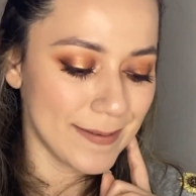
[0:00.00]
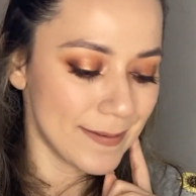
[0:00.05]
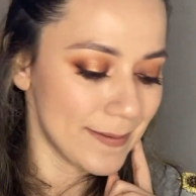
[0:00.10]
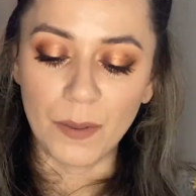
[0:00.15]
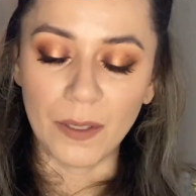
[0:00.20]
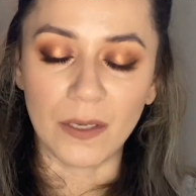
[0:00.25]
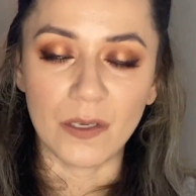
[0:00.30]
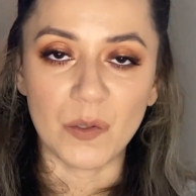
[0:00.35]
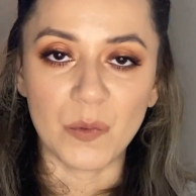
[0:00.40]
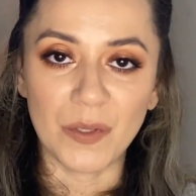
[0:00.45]

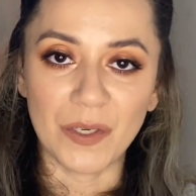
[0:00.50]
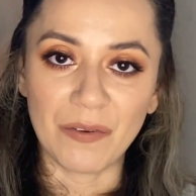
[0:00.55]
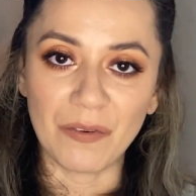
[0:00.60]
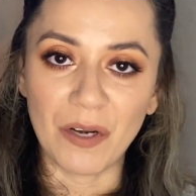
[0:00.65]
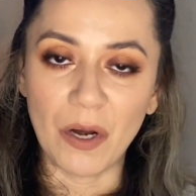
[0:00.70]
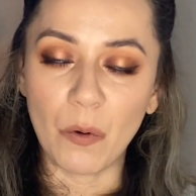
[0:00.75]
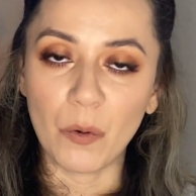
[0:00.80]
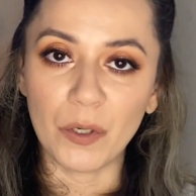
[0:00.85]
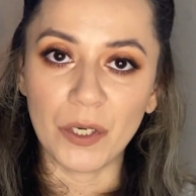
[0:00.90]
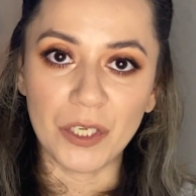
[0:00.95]
Because whenever
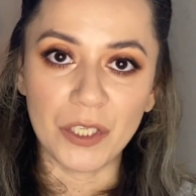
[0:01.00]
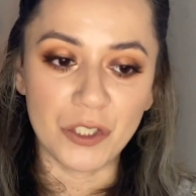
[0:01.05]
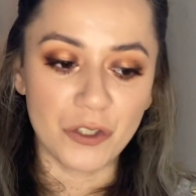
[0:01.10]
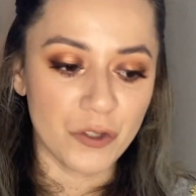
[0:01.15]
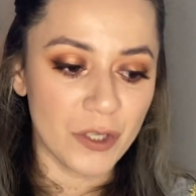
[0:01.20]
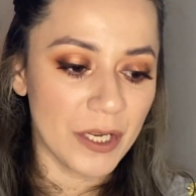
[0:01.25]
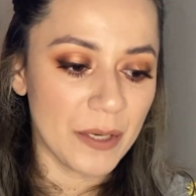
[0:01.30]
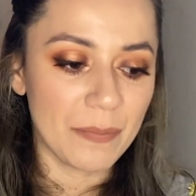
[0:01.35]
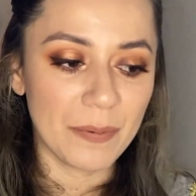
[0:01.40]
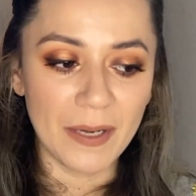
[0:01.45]
I went on a
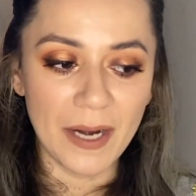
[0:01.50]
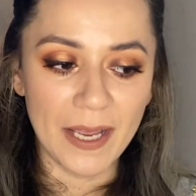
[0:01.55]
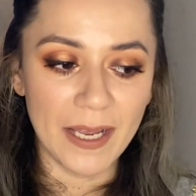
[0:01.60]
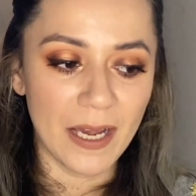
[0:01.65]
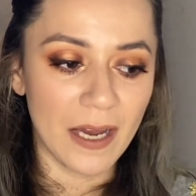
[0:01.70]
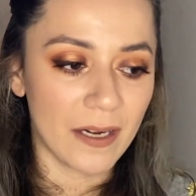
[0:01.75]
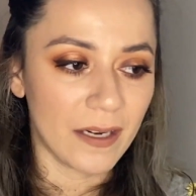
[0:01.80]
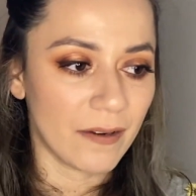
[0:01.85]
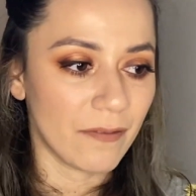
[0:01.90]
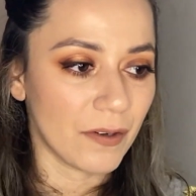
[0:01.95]
trip and I
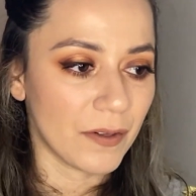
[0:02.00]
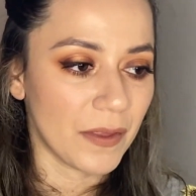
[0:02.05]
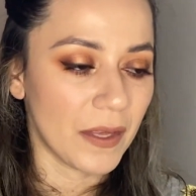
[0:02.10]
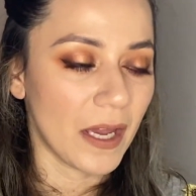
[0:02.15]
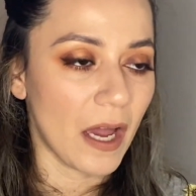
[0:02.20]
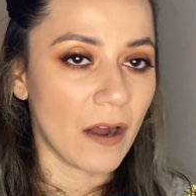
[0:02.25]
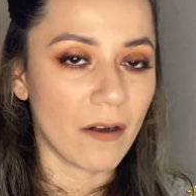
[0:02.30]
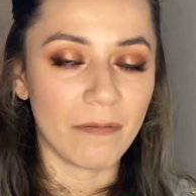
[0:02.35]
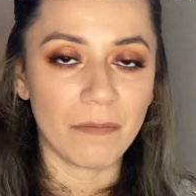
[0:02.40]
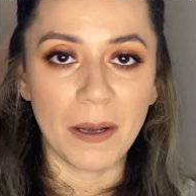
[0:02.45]
got everything
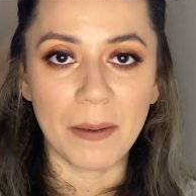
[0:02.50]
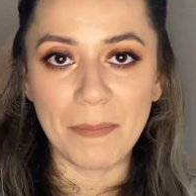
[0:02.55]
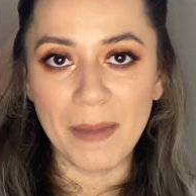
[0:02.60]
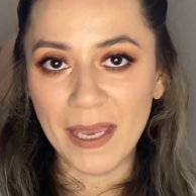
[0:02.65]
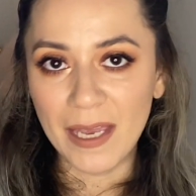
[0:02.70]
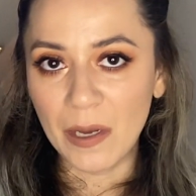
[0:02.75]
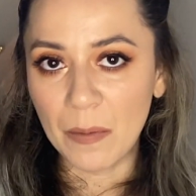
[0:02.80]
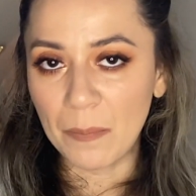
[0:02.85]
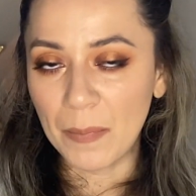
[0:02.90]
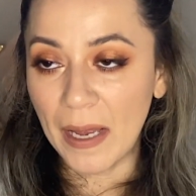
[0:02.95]
out of my
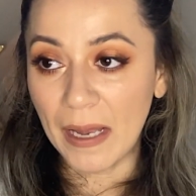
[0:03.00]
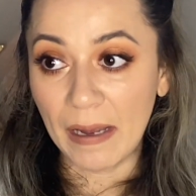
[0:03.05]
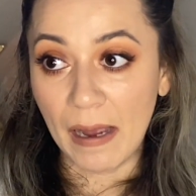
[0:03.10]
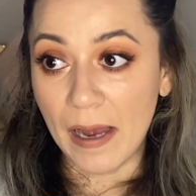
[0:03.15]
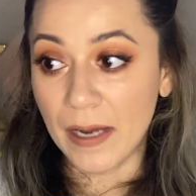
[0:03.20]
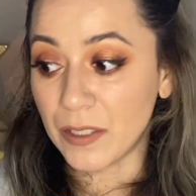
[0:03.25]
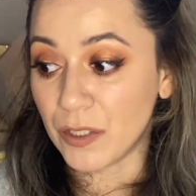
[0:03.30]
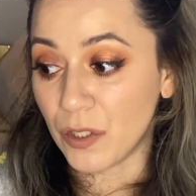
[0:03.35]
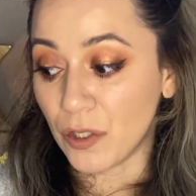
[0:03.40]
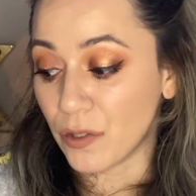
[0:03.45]
makeup bag,
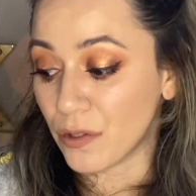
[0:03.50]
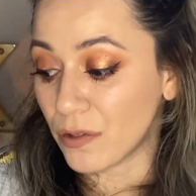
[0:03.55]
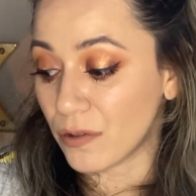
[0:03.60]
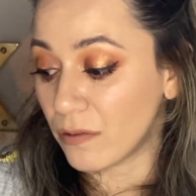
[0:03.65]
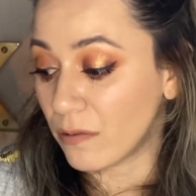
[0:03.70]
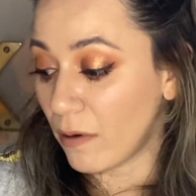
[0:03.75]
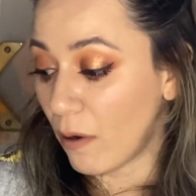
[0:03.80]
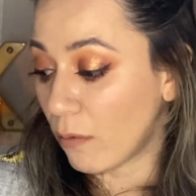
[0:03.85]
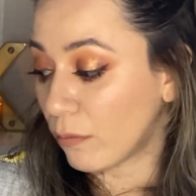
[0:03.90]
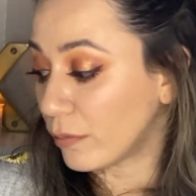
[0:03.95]
I just
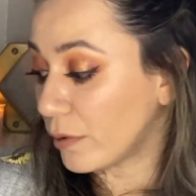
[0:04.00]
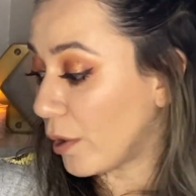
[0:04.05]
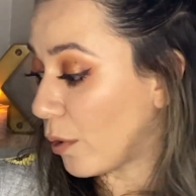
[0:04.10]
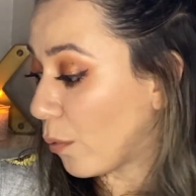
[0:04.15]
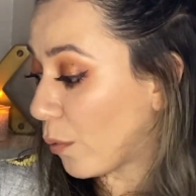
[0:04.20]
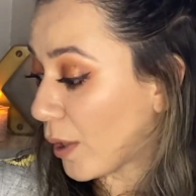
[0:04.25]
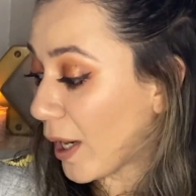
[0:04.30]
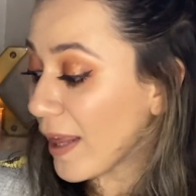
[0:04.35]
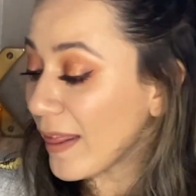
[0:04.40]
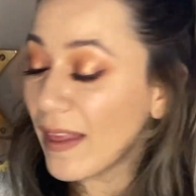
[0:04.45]
don't know
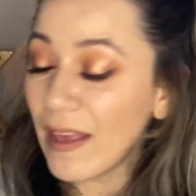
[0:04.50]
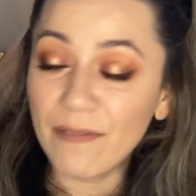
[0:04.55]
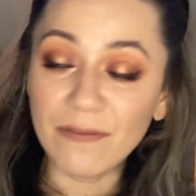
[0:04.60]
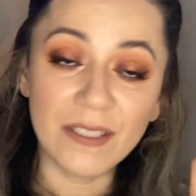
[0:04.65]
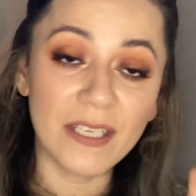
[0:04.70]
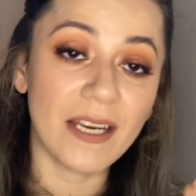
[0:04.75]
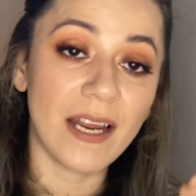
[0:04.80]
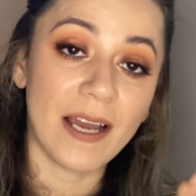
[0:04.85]
where I left it.